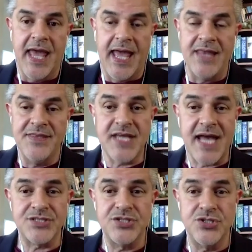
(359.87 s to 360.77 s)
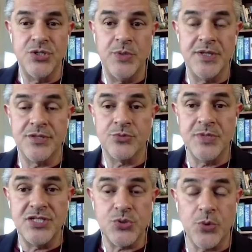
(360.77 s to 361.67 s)
and this has to do with
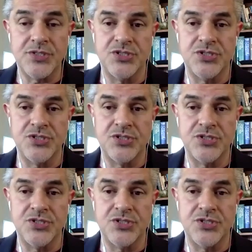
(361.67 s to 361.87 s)
resource